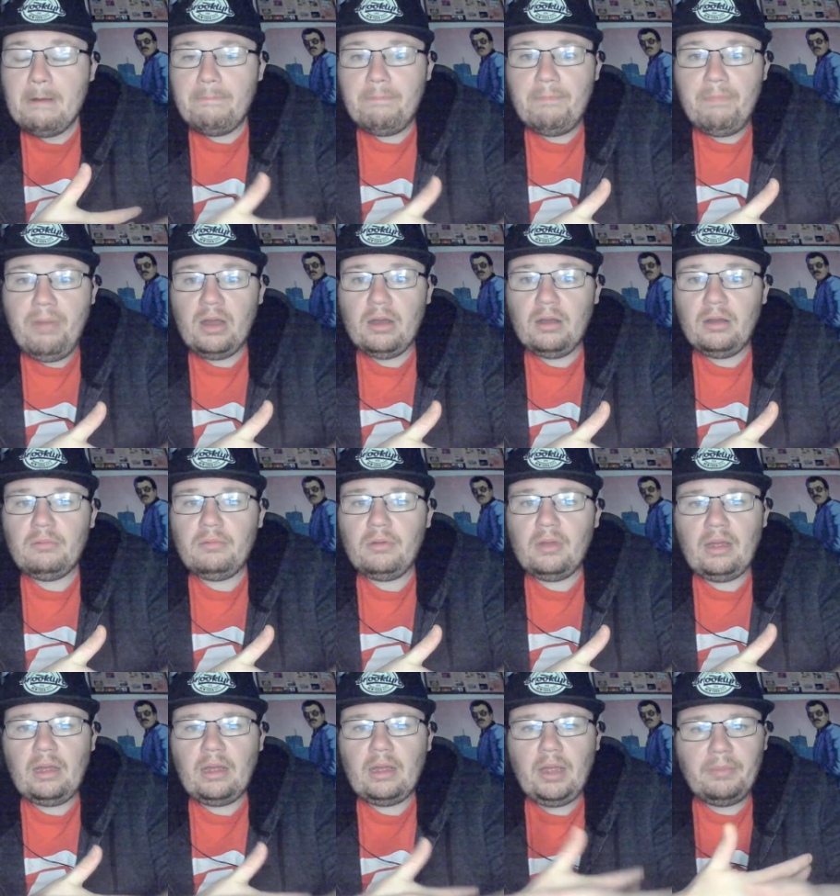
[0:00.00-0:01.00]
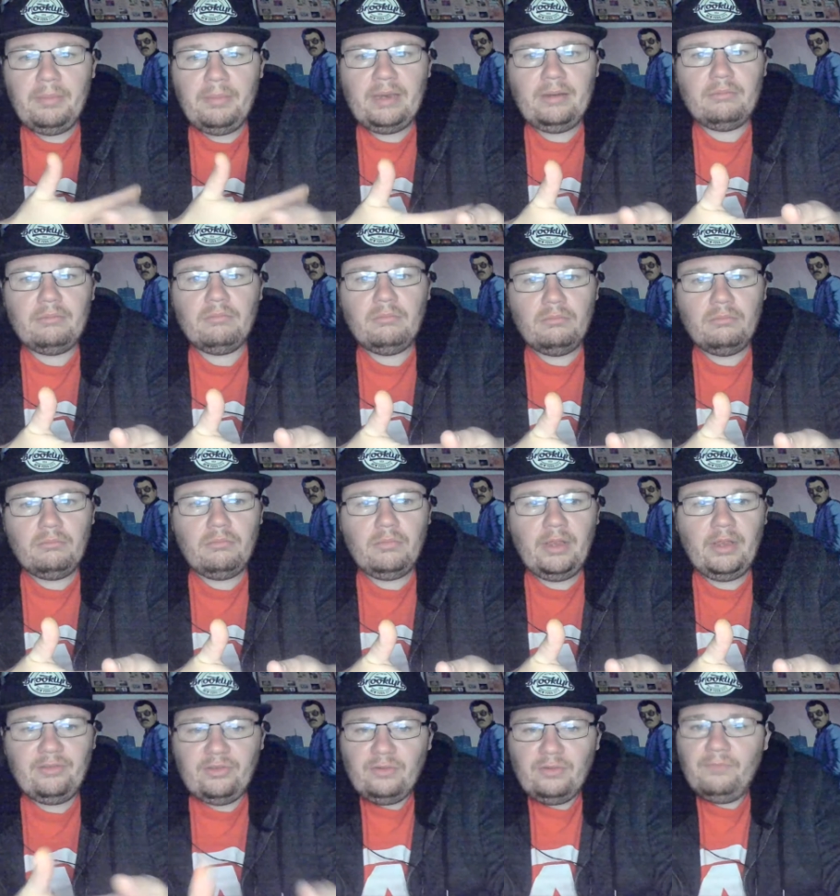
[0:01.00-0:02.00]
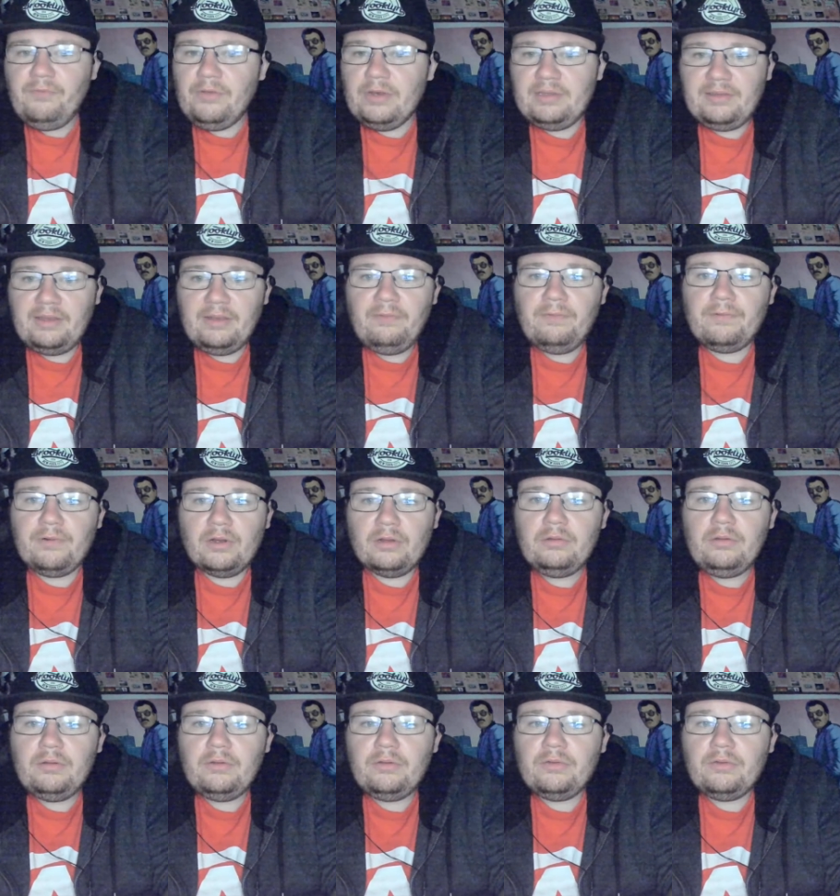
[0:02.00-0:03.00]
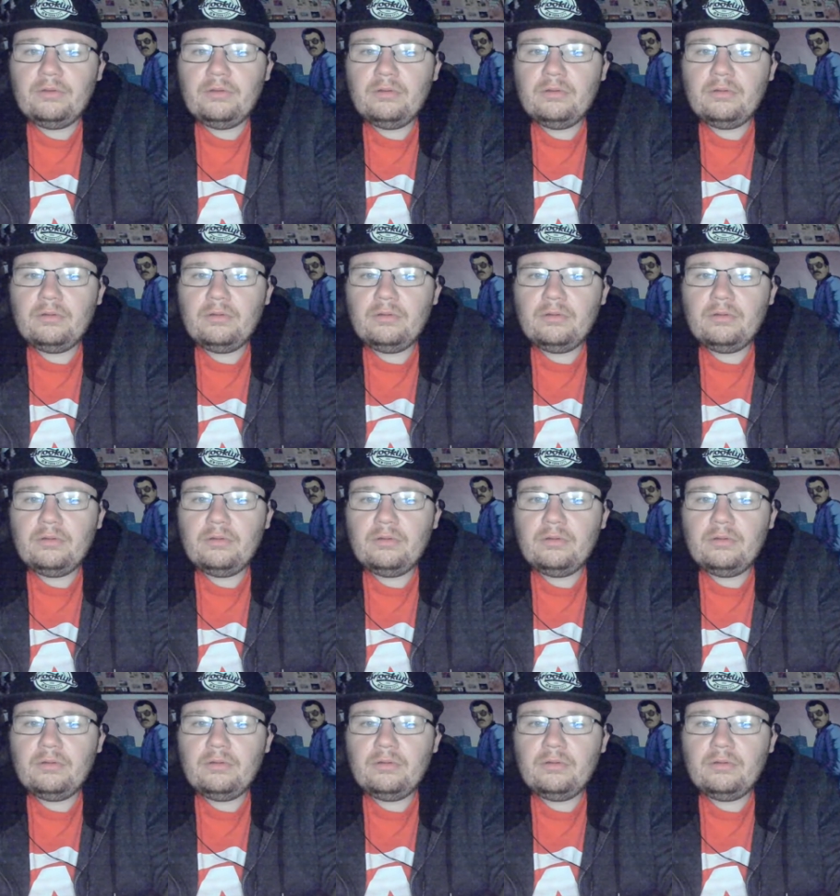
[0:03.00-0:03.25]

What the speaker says: But I mean, it's something different.